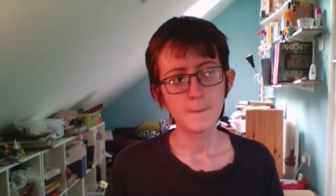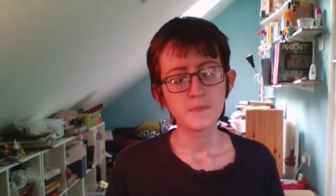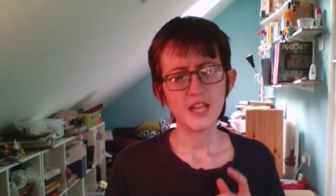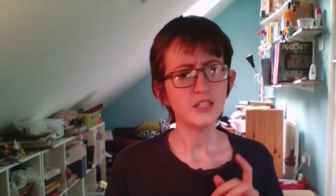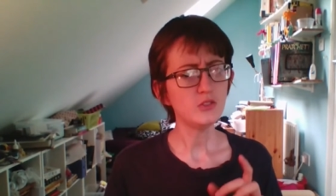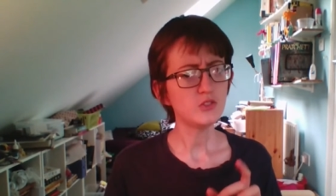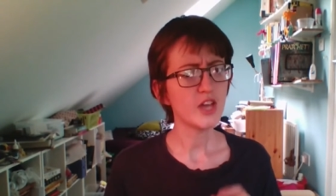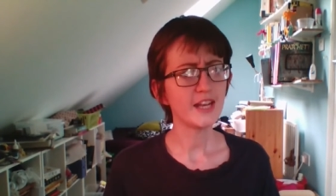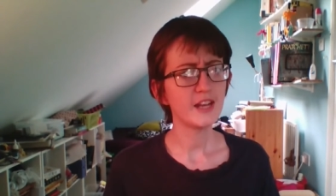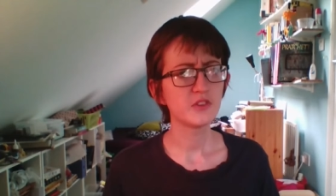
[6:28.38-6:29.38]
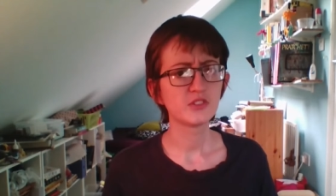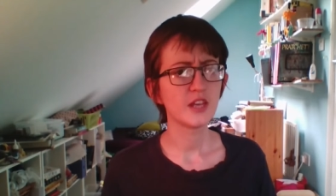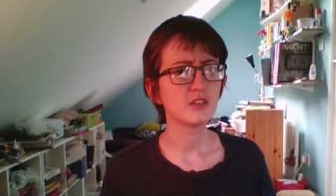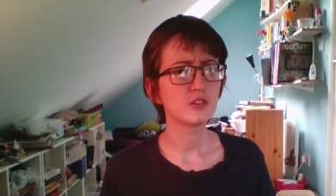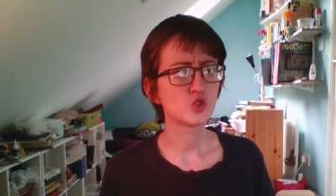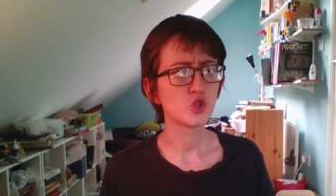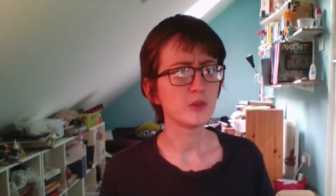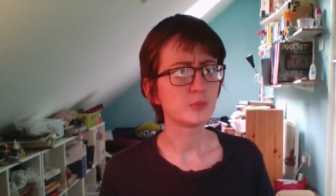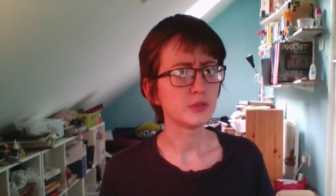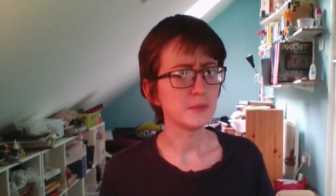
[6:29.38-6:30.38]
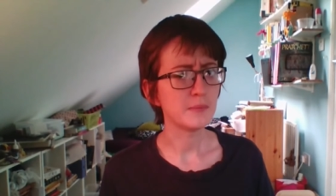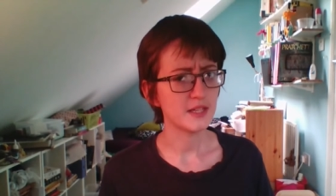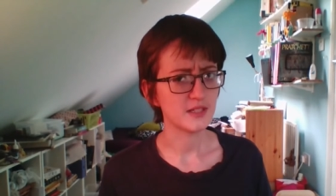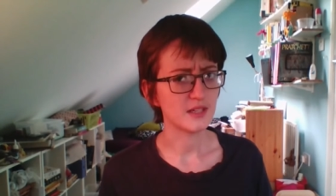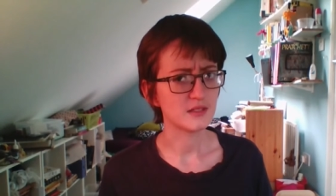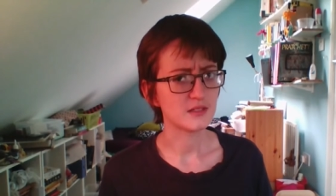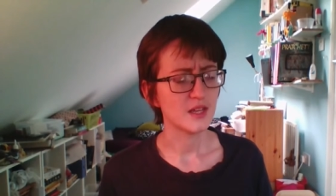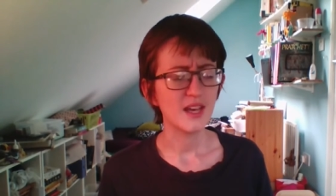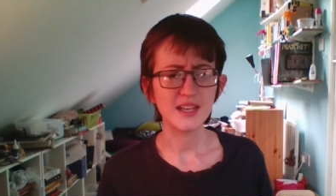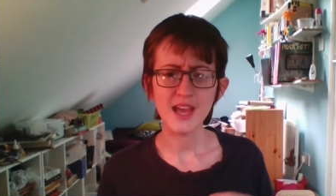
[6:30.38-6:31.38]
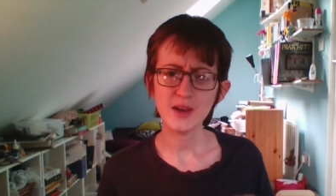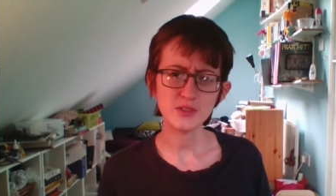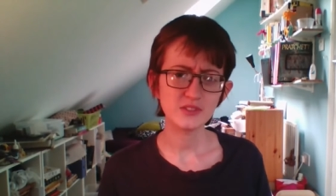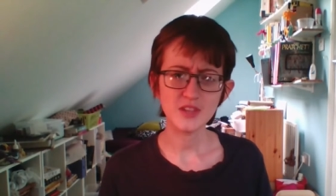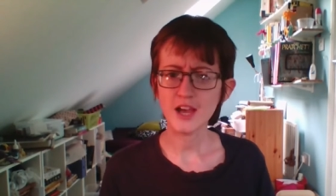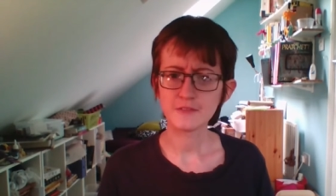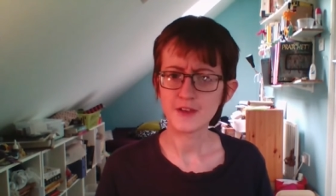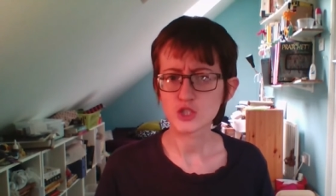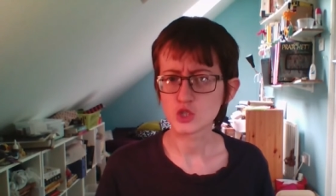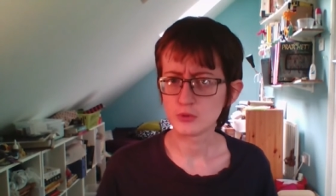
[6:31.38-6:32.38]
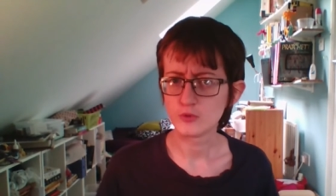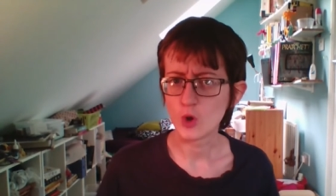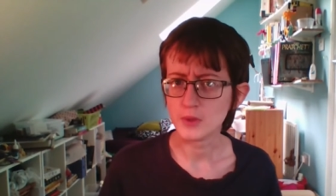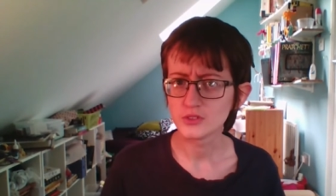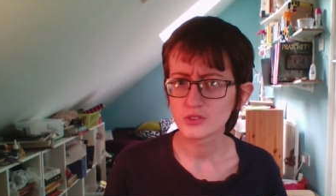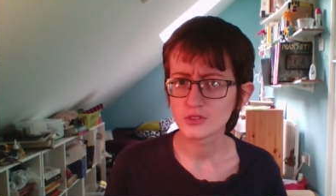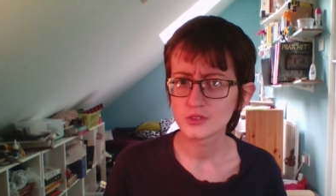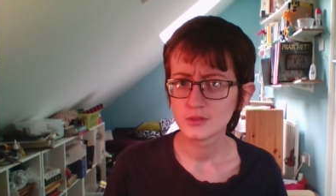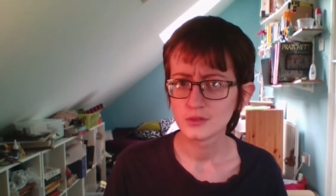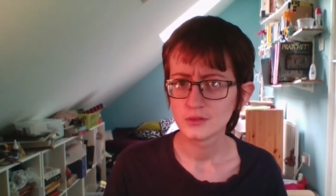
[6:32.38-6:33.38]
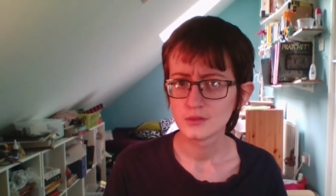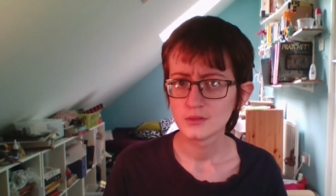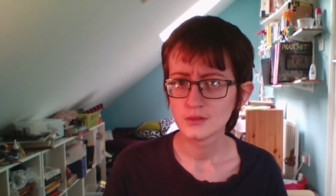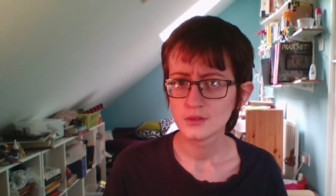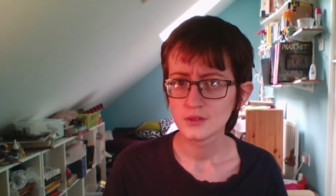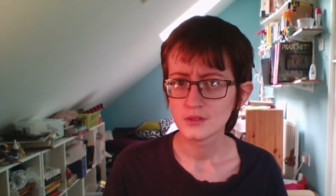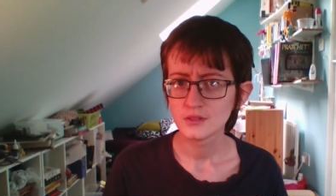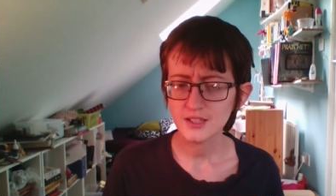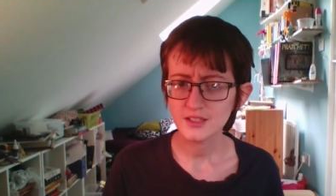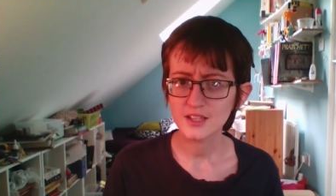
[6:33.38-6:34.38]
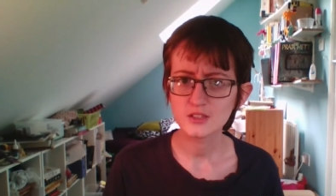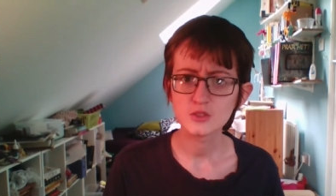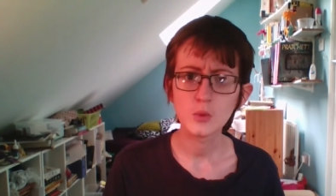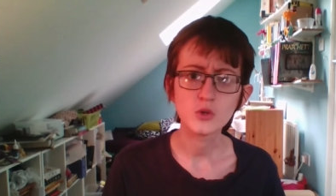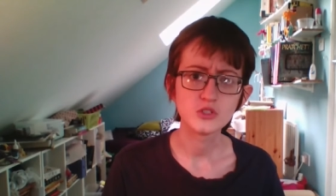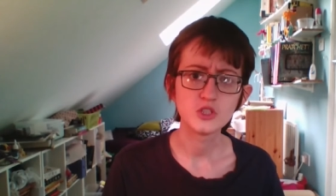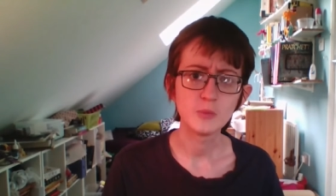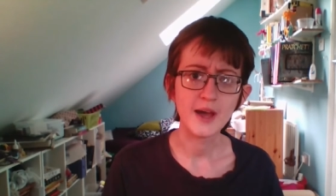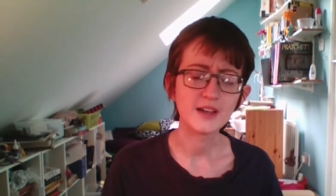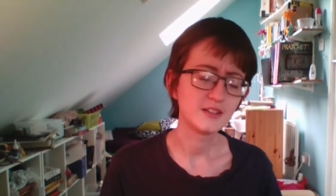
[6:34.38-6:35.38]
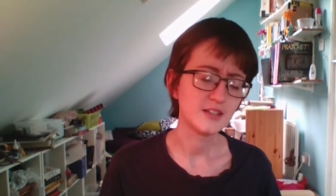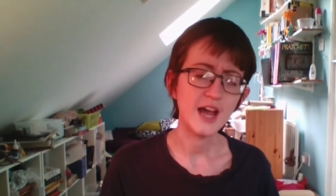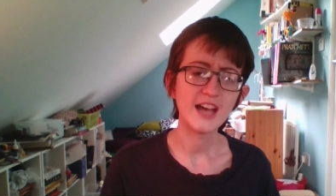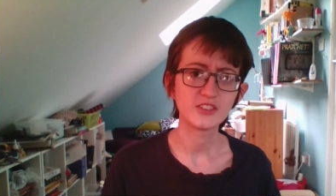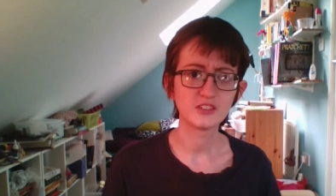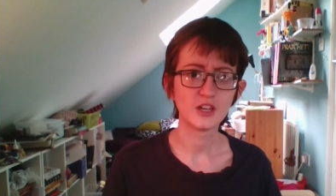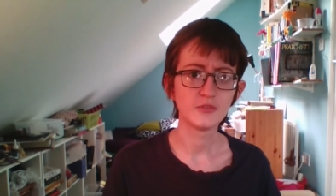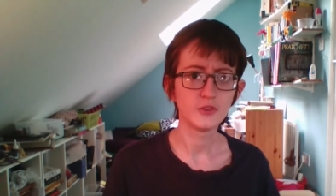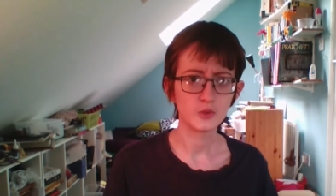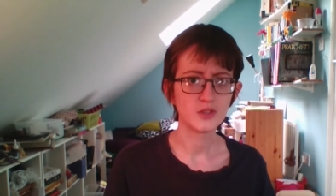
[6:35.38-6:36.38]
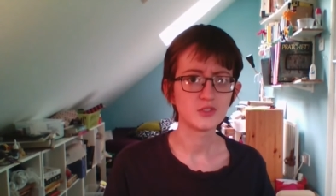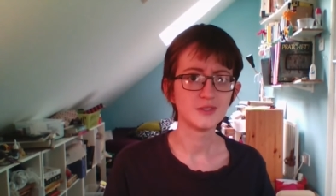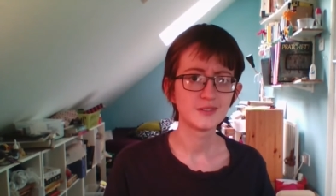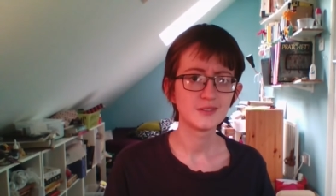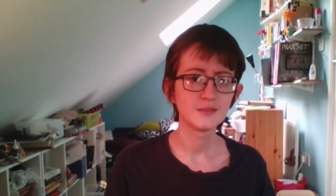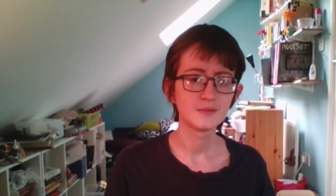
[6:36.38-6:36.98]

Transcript: Can you tell if the status drop is premeditated, and how does that affect your performance? Take a second to watch the two back and ask yourself those questions.